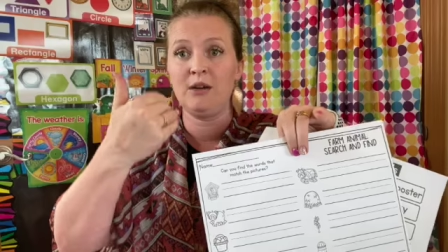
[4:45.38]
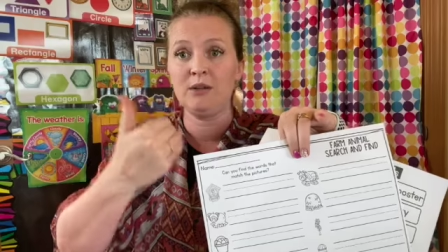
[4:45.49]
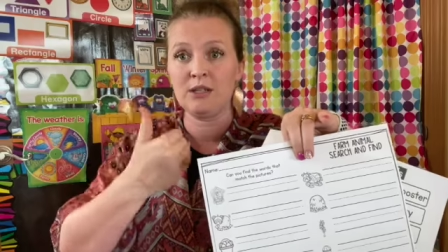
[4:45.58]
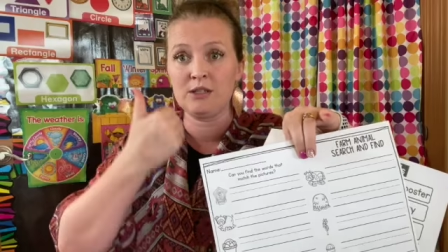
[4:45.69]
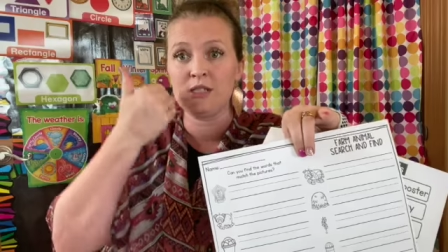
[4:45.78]

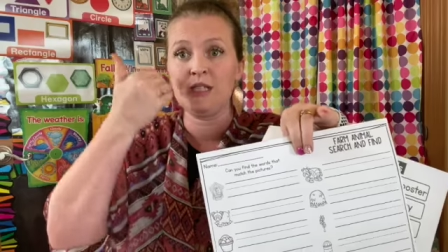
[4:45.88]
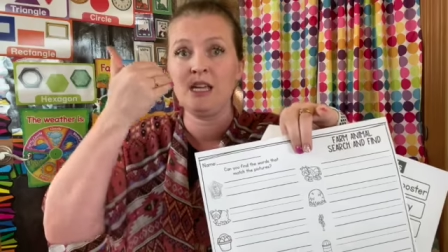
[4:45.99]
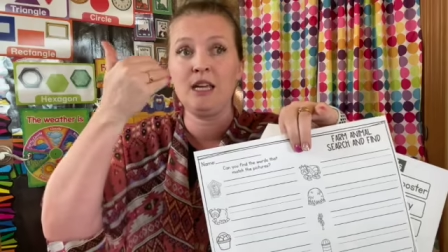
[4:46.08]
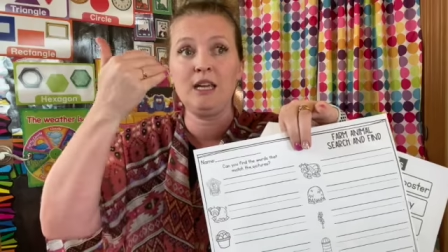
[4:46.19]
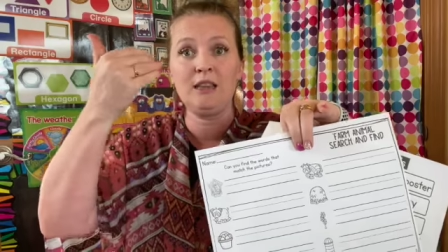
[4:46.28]
what they're
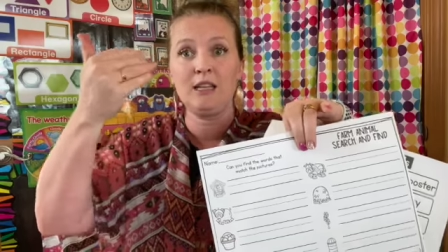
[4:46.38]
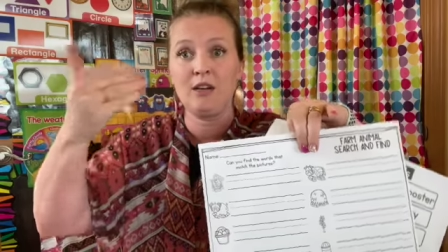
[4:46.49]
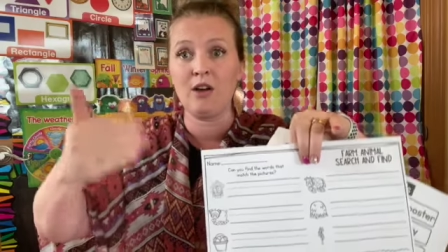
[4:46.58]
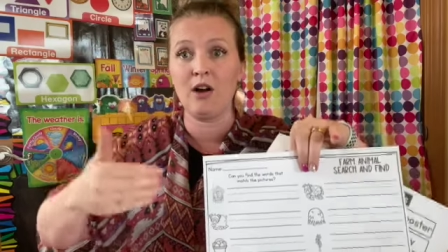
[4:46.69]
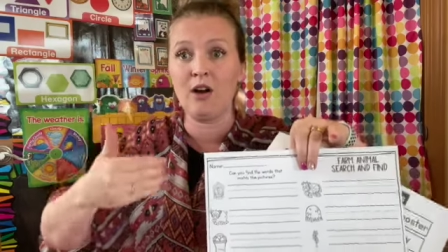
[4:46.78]
seeing, that
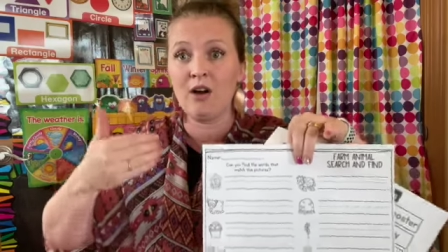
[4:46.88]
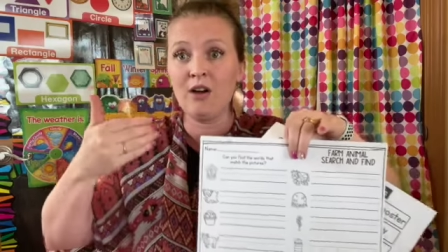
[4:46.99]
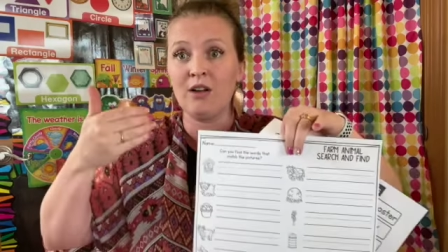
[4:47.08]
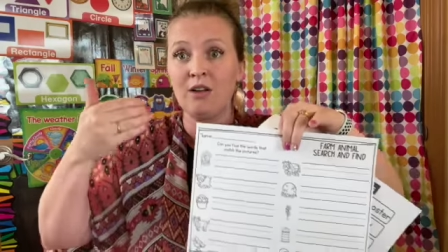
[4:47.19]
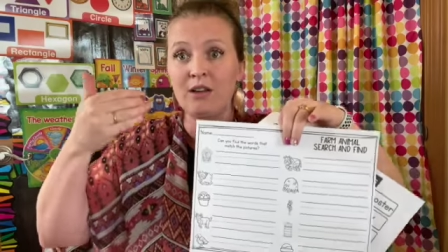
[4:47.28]
it
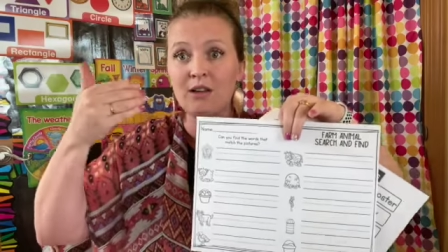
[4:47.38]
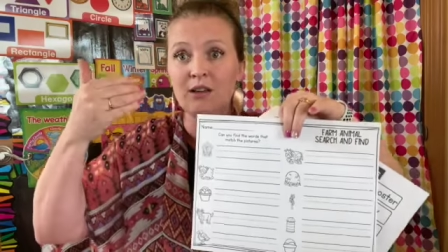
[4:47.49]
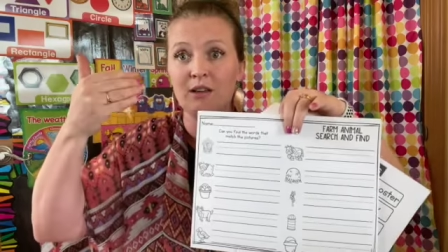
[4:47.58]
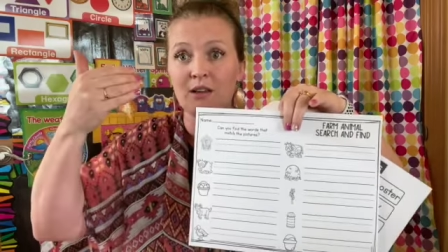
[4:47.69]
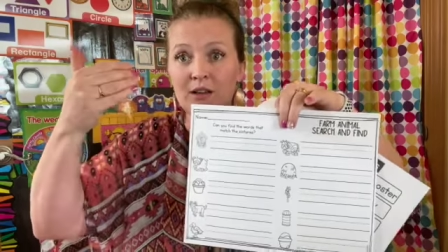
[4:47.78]
all
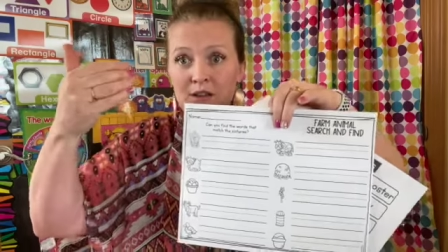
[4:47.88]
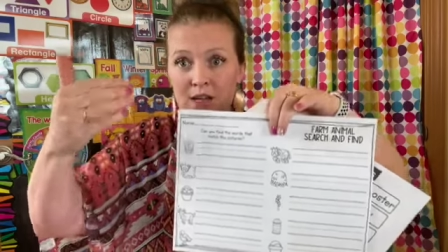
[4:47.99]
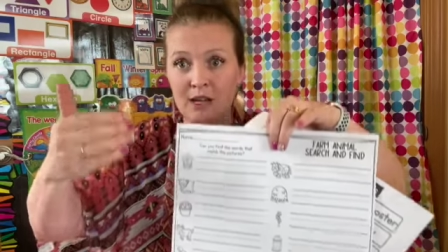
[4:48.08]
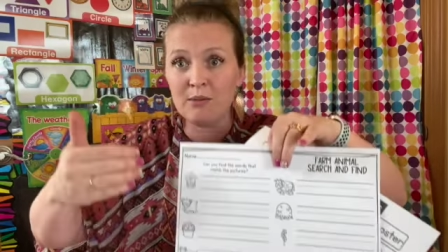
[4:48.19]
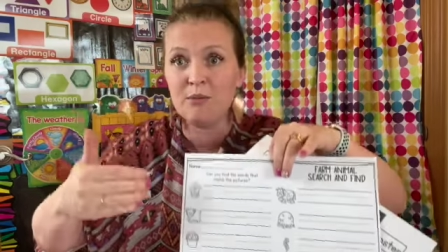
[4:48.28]

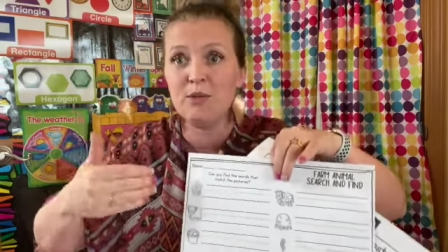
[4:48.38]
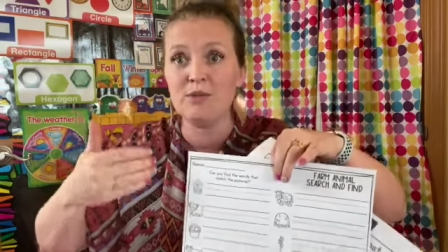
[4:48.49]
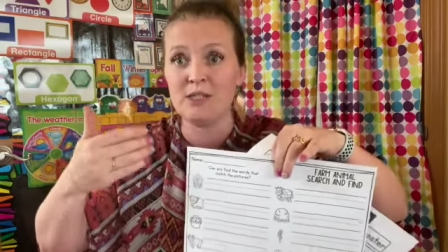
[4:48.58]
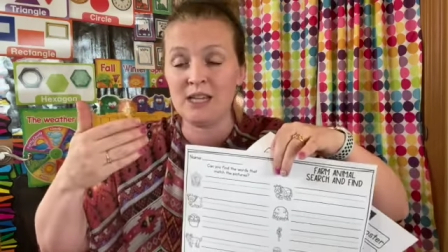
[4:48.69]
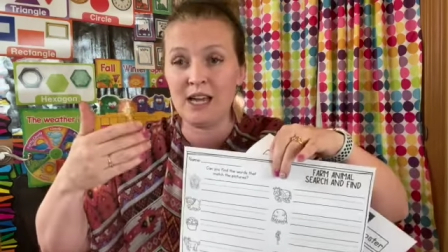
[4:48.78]
kind of
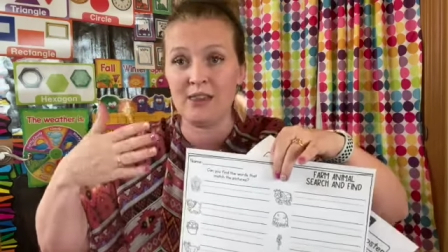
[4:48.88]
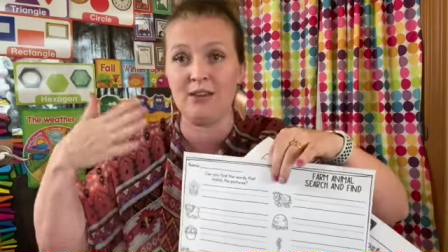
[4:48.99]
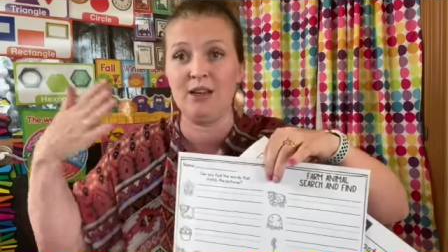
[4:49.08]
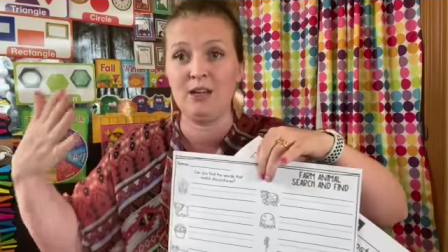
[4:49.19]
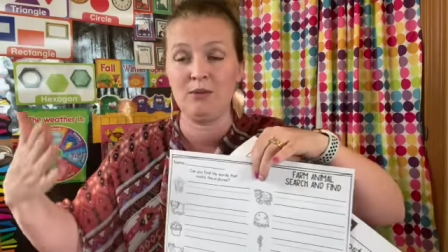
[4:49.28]
moves together
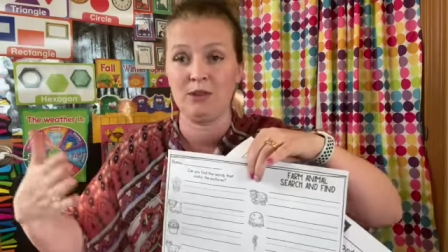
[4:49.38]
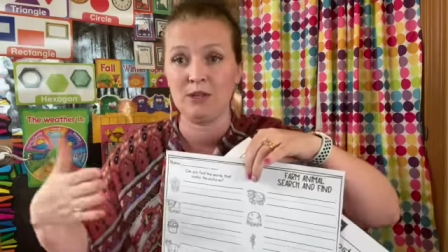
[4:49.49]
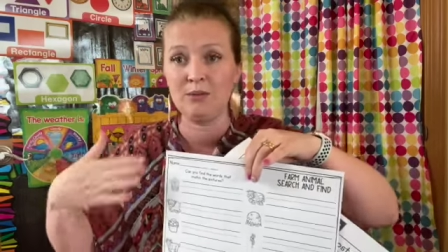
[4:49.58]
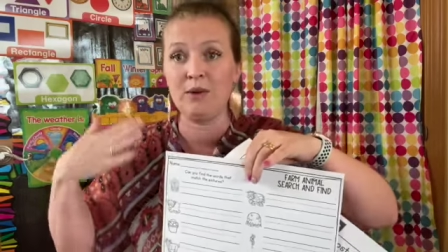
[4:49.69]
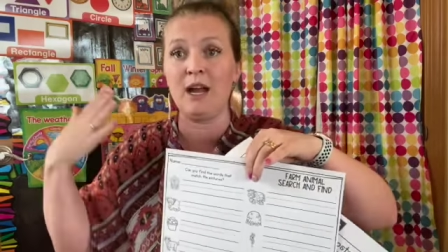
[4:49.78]
in what
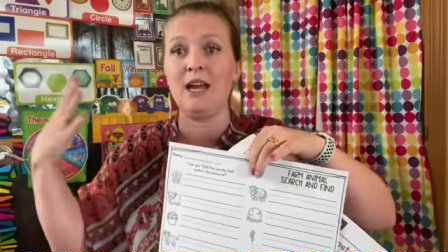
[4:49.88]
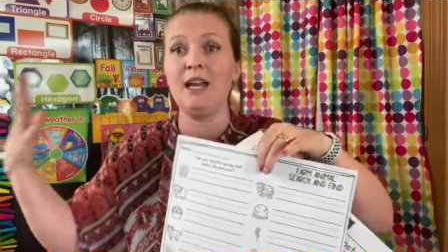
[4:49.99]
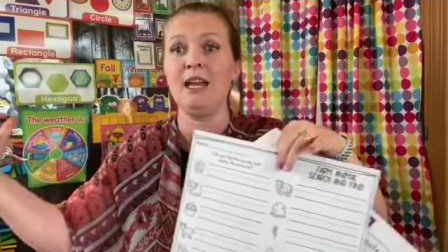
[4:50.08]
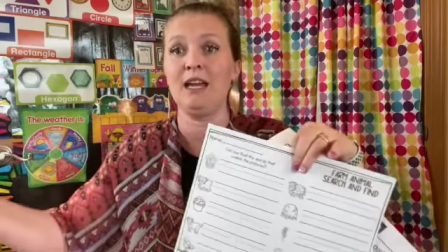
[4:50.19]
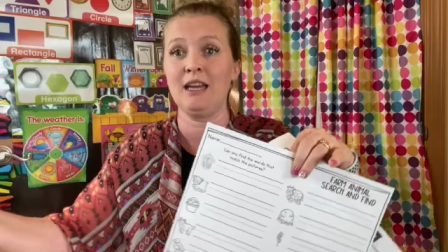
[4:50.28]
they're
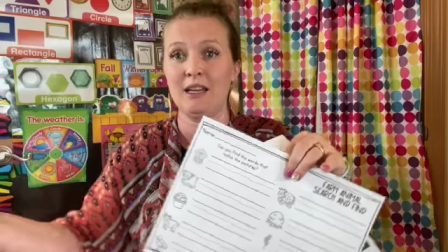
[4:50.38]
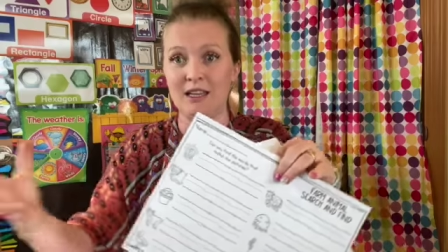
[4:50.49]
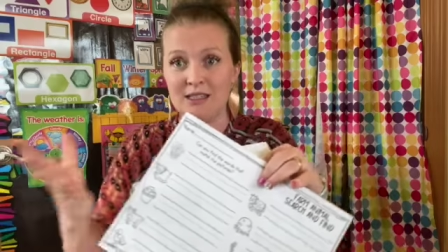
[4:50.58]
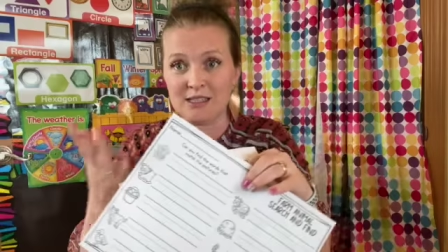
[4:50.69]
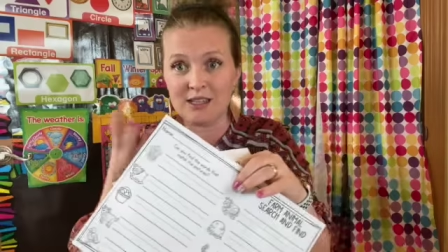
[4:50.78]
writing, and
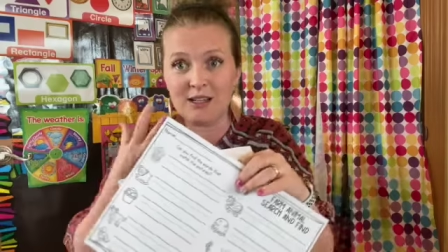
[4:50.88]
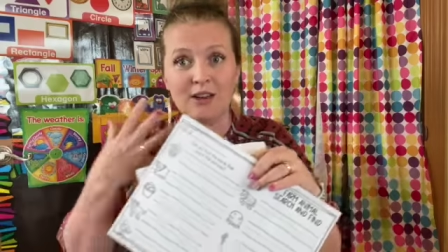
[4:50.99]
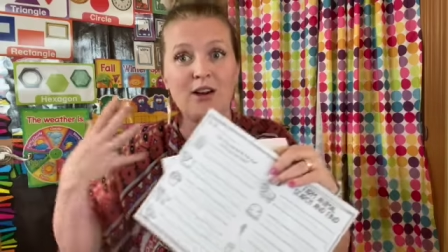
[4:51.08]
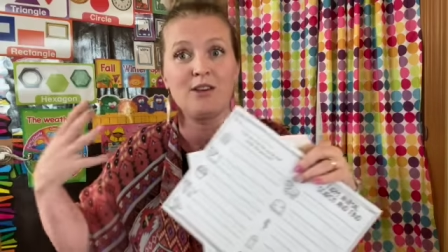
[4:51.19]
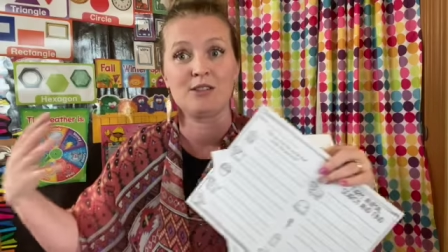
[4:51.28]
it's gonna
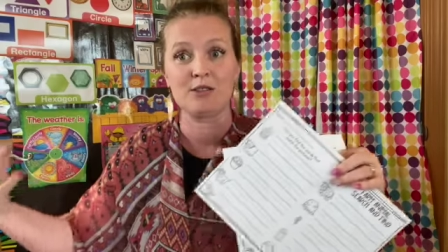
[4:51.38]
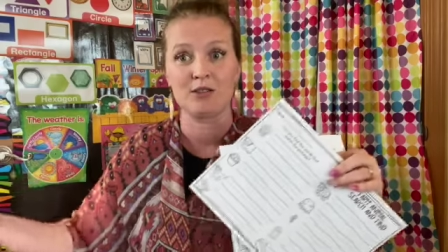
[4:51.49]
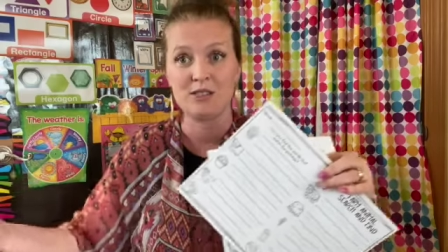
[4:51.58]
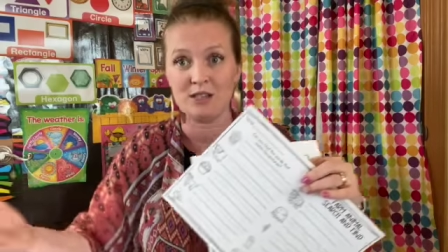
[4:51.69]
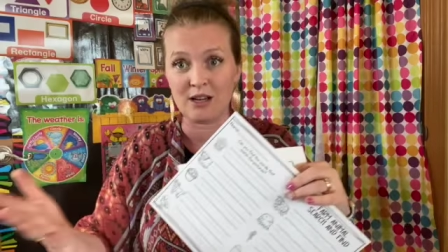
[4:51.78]
all
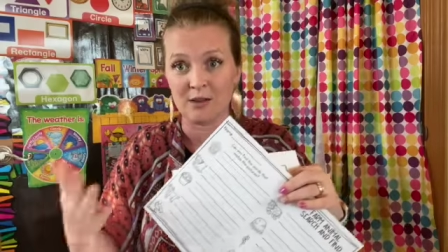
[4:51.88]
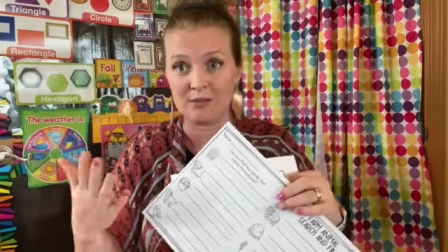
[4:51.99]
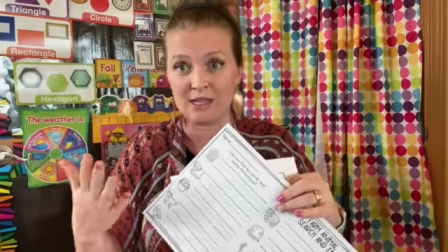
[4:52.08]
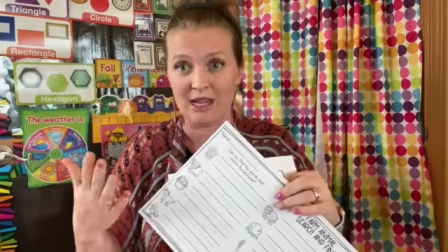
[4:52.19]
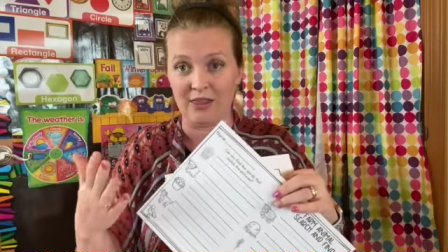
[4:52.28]
start to come
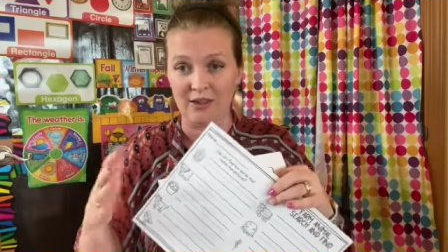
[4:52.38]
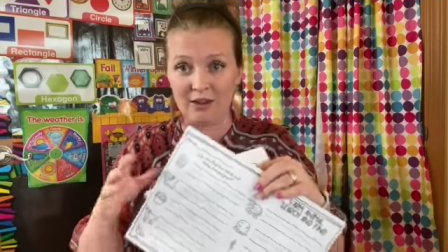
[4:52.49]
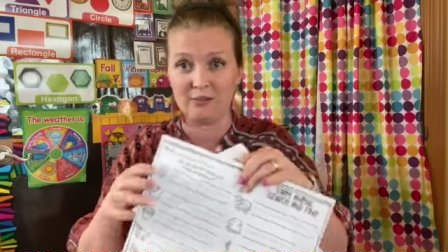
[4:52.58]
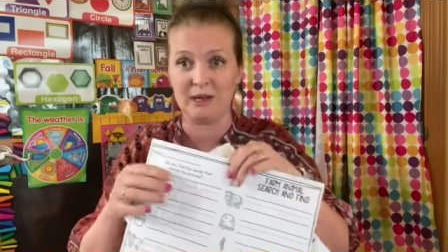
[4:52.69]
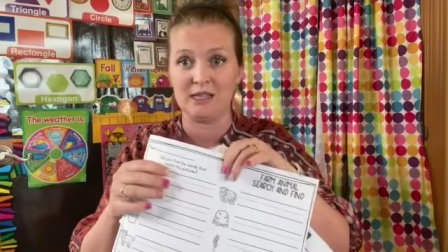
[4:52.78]
together
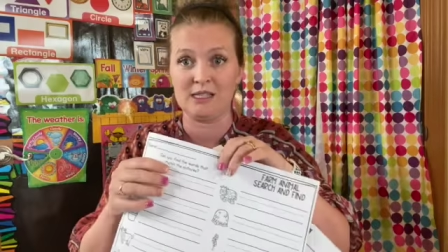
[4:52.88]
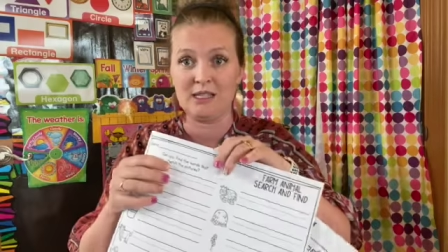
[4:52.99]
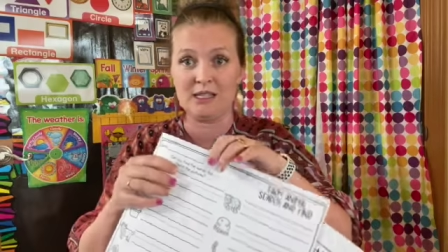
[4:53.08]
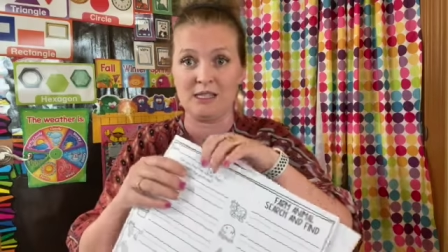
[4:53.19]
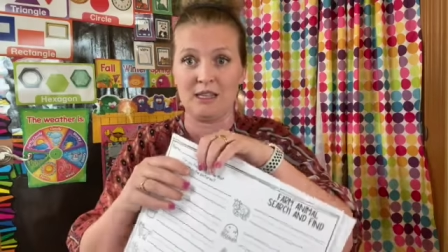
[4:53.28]
and make
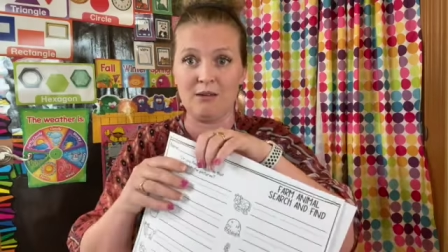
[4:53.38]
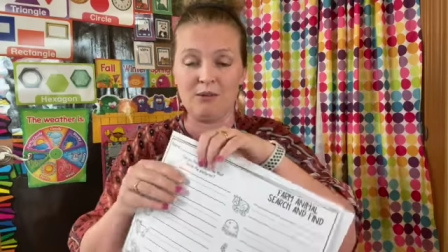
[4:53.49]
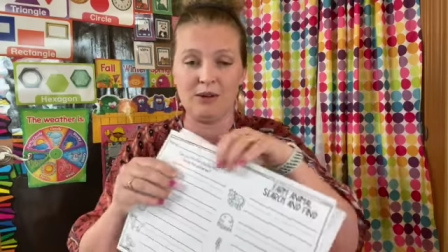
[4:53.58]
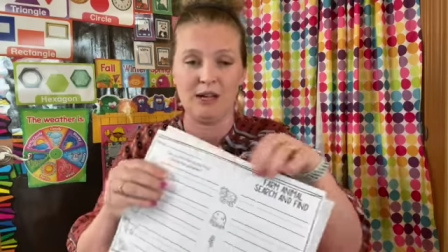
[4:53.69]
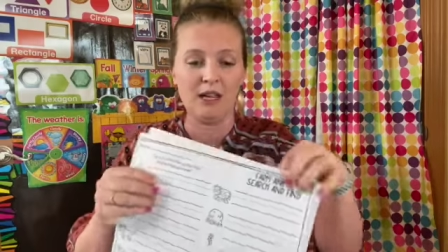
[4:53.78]
sense to them,
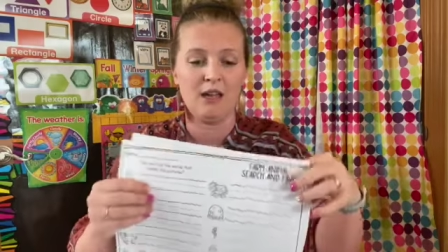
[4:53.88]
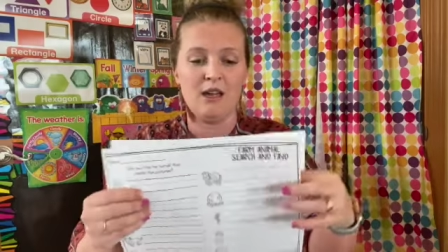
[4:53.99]
okay?